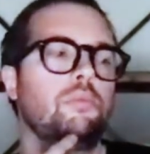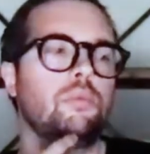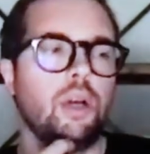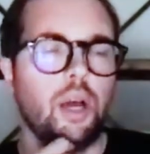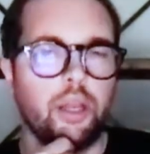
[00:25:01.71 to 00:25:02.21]

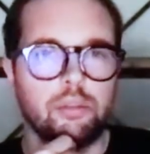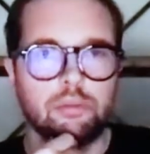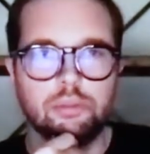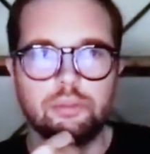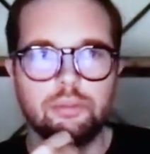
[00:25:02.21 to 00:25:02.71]
I
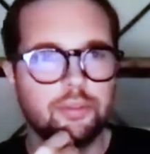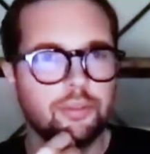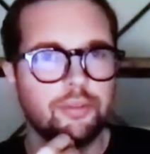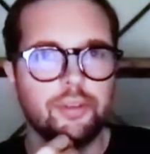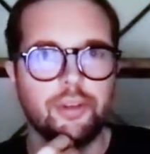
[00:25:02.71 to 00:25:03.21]

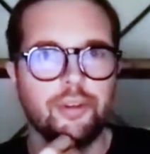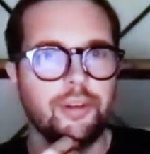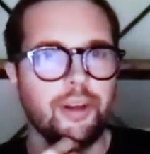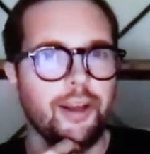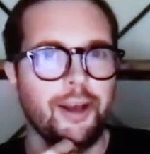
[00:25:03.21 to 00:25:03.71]

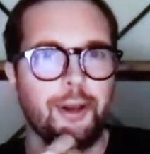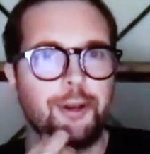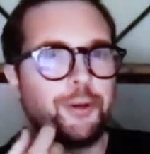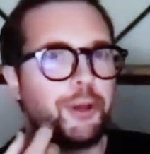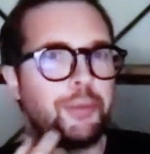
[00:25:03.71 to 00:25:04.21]
I don't
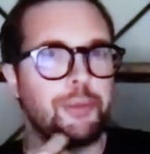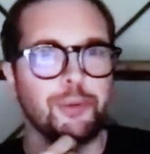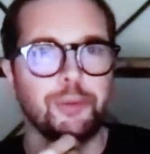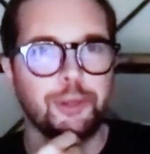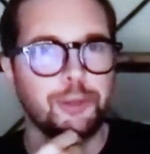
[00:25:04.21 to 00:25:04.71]
know why people
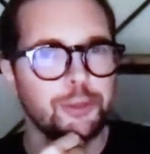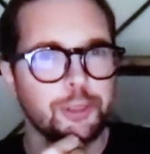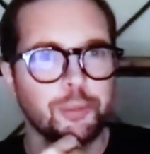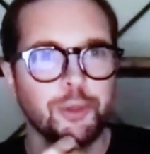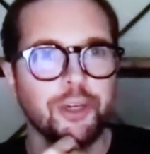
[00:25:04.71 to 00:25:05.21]
wouldn't use
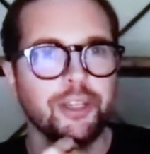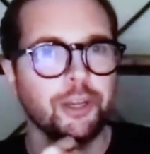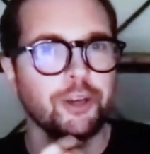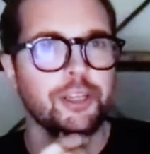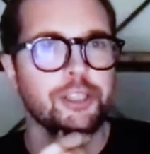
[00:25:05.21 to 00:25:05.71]
it more.
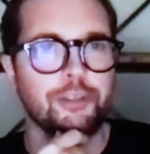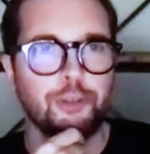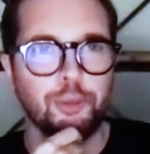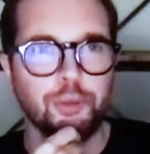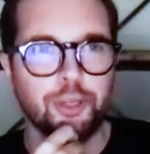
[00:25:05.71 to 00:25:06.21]
Like honestly, if
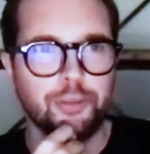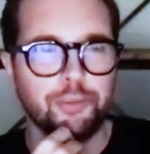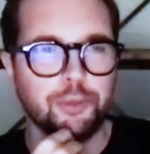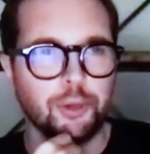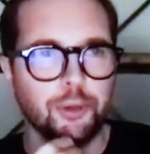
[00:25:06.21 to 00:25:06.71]
you want to
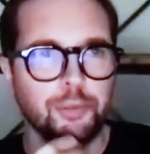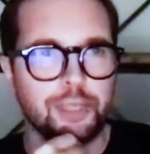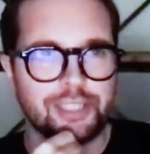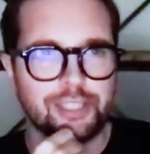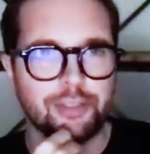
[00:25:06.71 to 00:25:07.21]
grow your
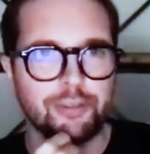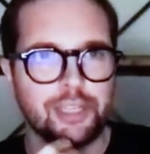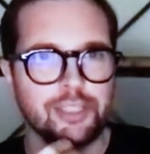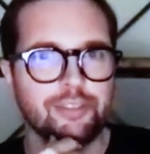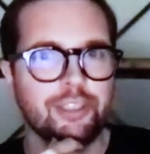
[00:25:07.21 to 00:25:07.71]
business
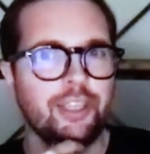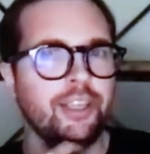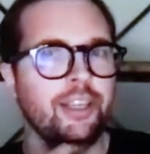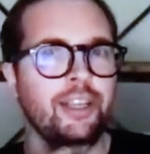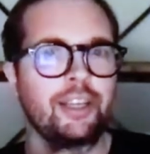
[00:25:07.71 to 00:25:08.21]
aggressively,
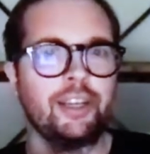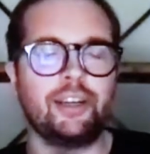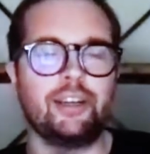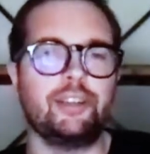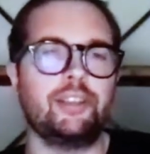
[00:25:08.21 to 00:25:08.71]

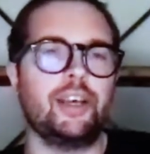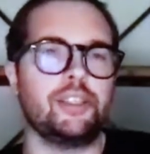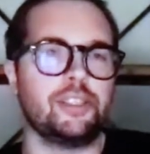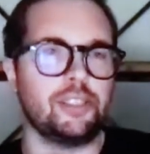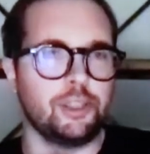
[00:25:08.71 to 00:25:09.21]

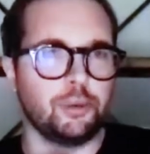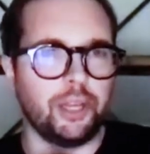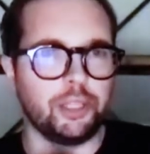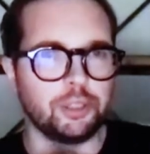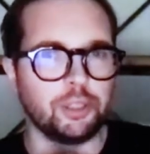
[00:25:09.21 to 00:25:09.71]
that's the
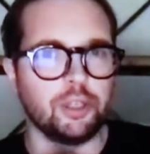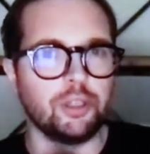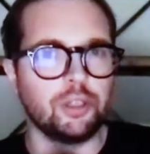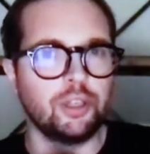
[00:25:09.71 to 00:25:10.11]
way to go.